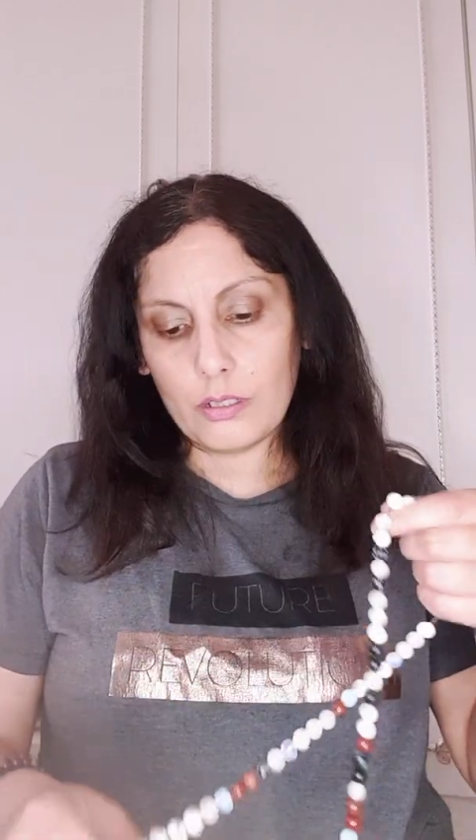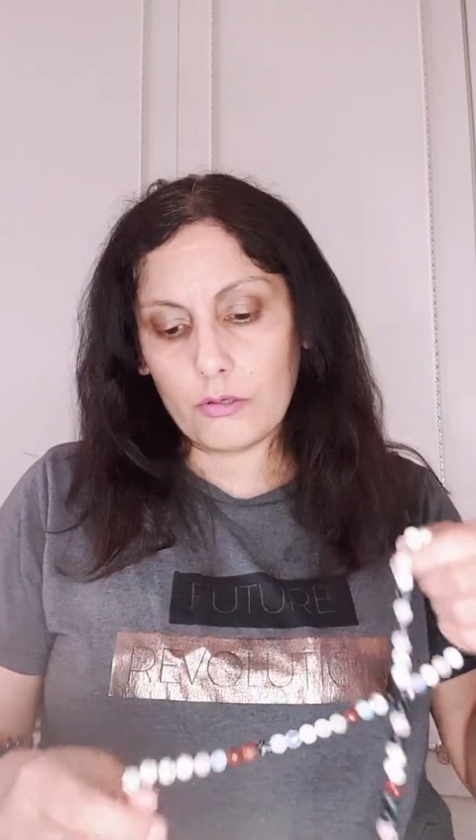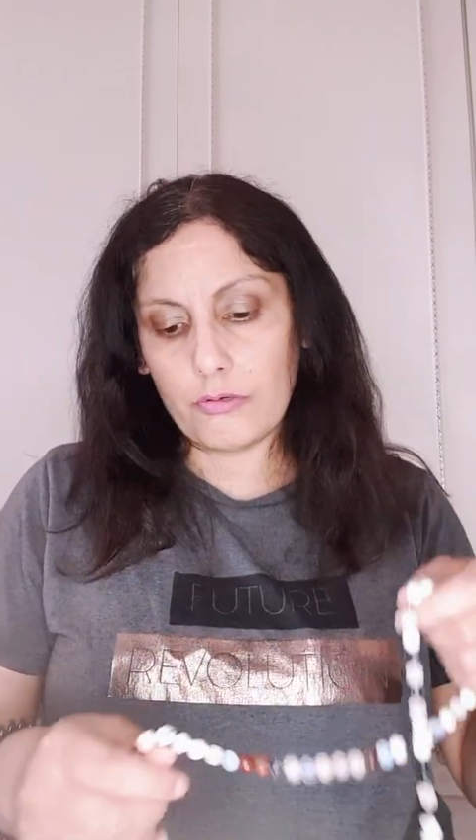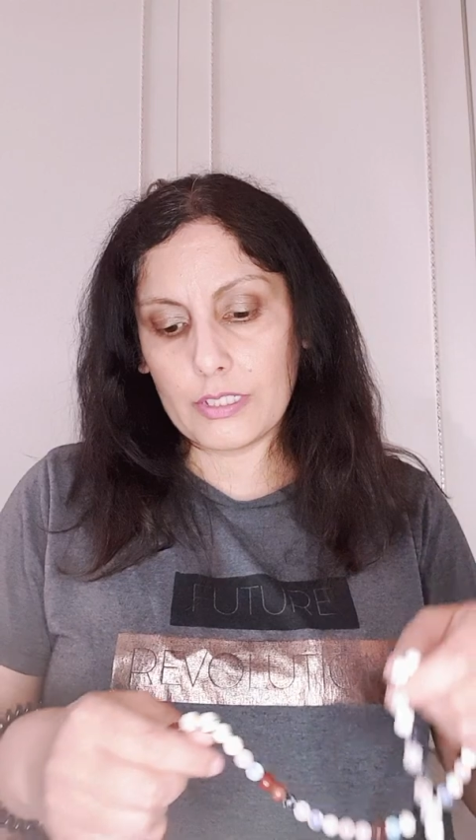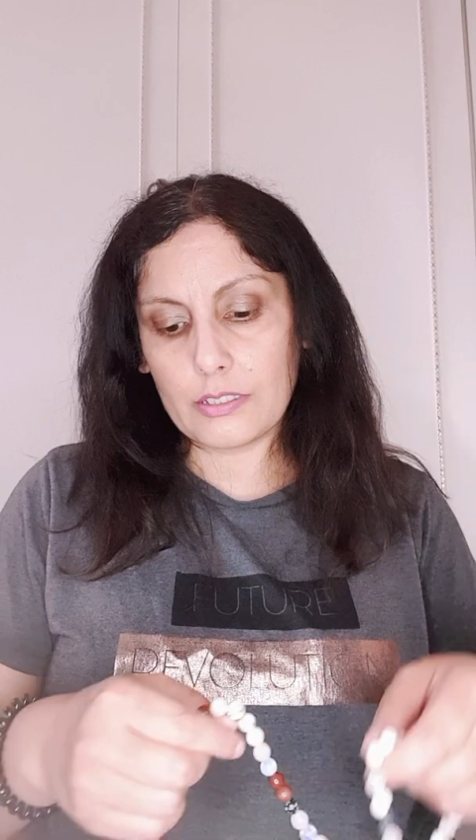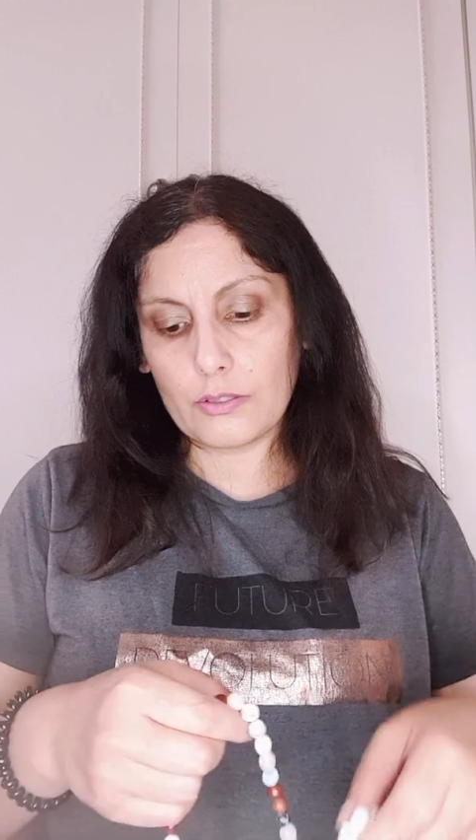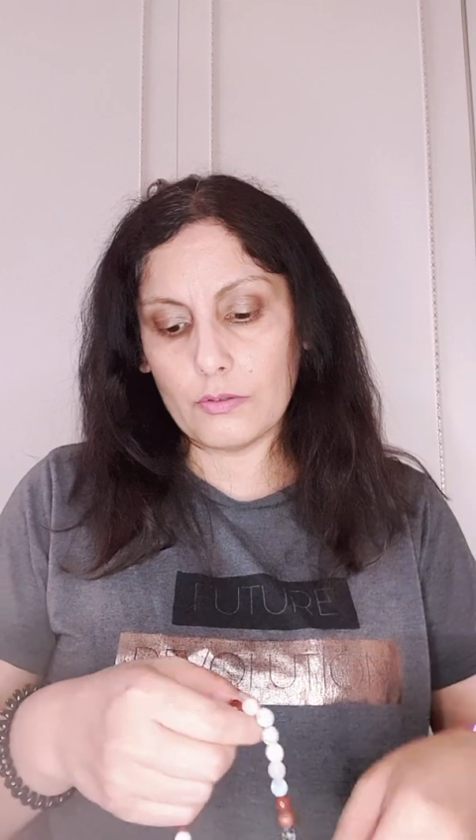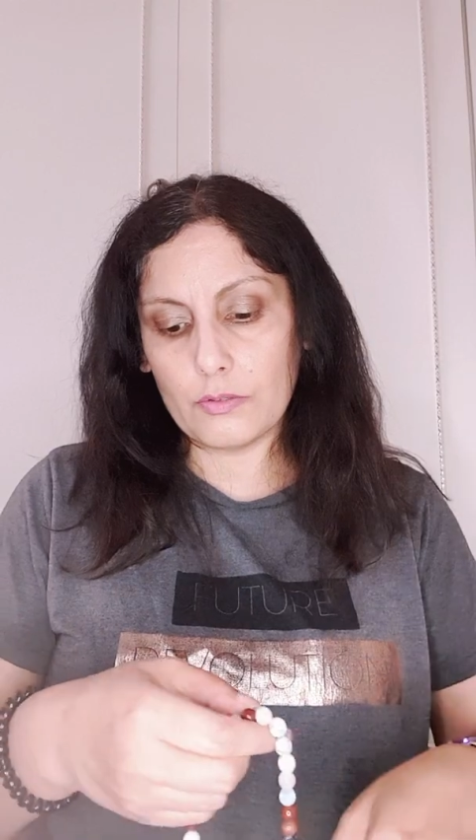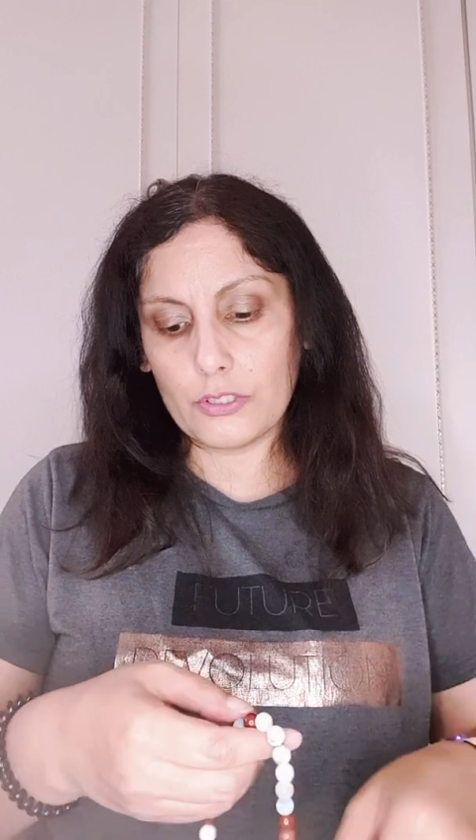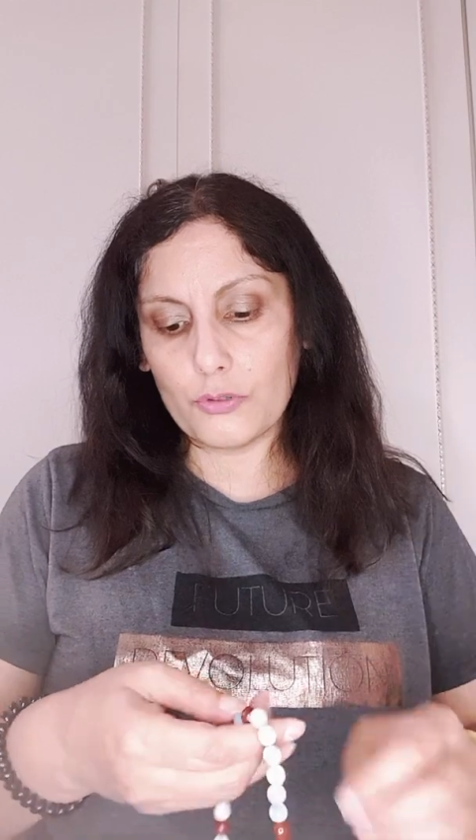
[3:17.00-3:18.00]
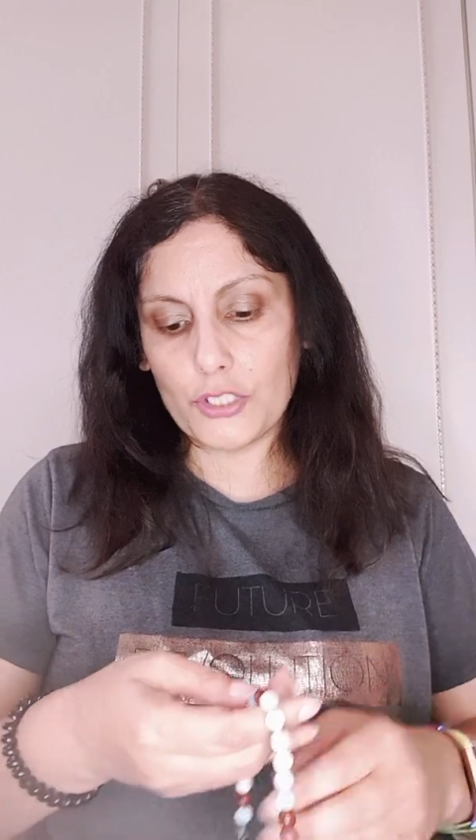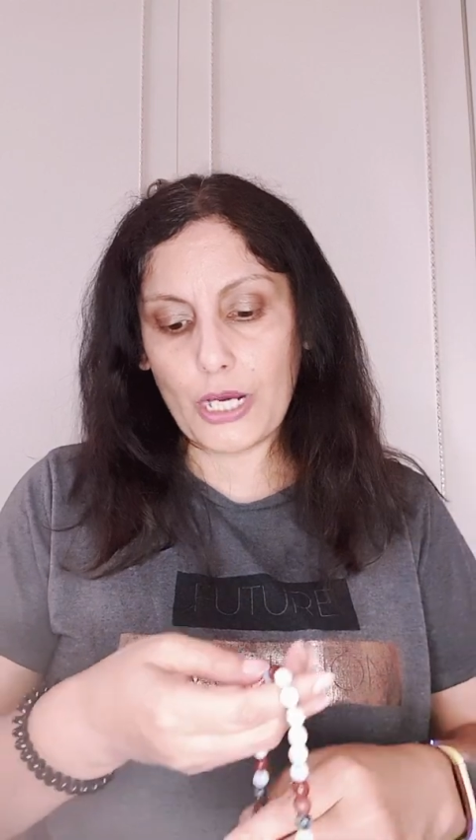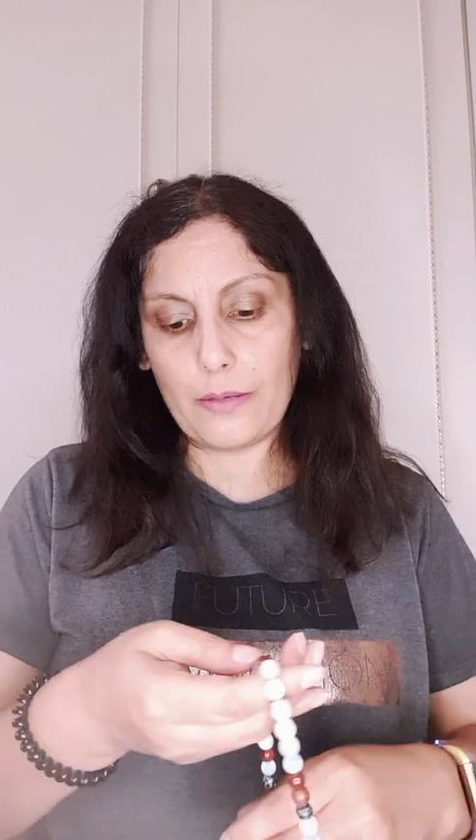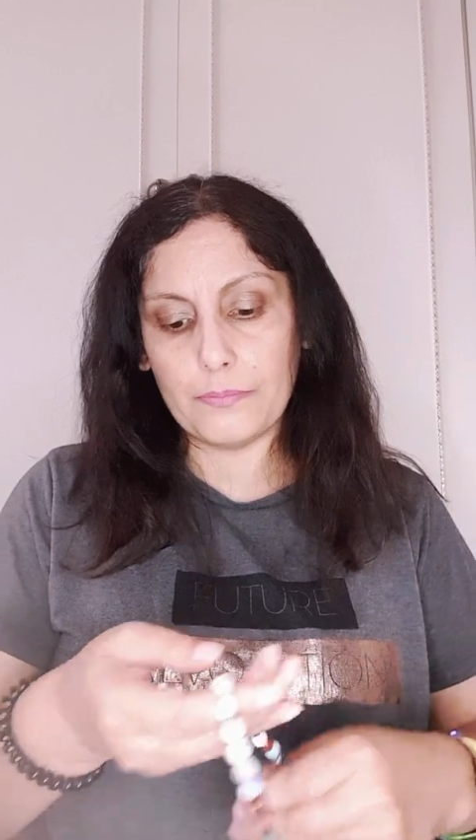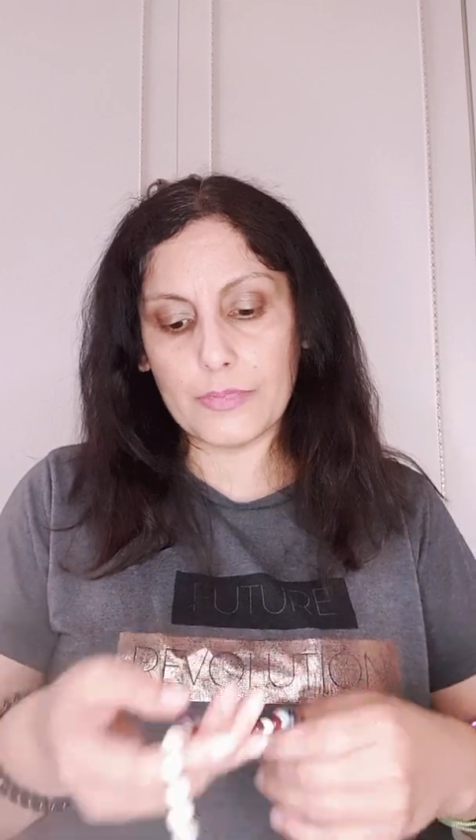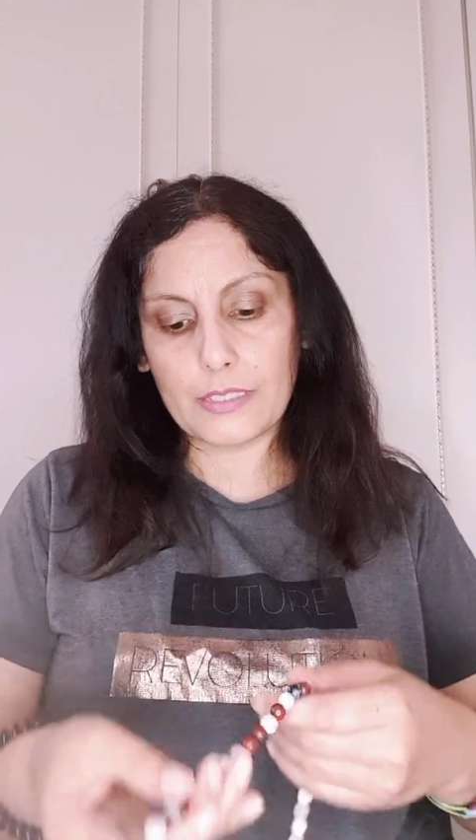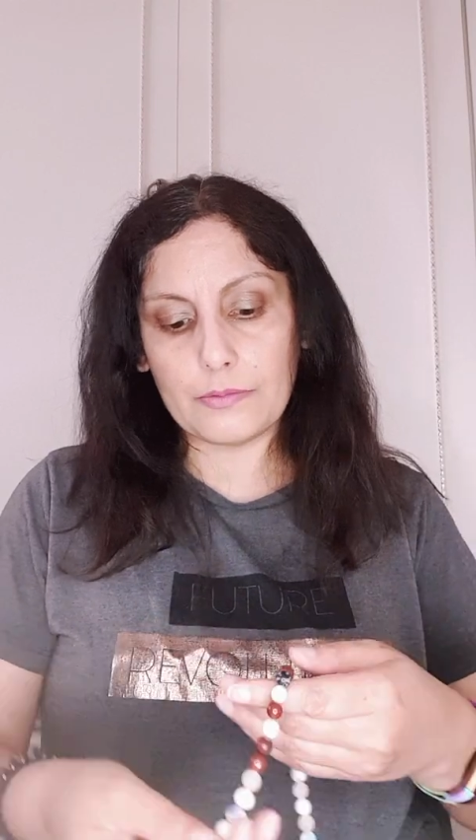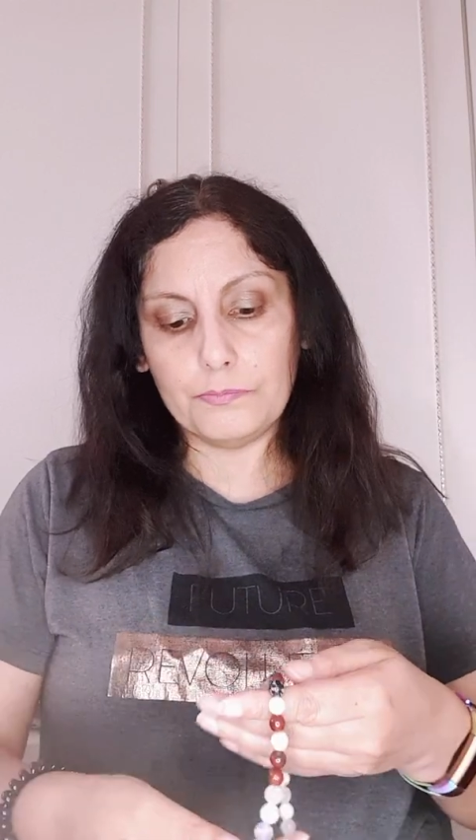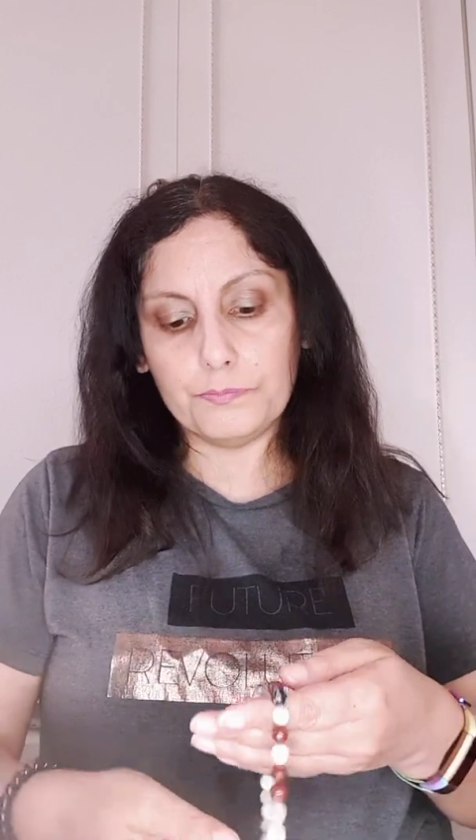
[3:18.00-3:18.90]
crystals, your gems.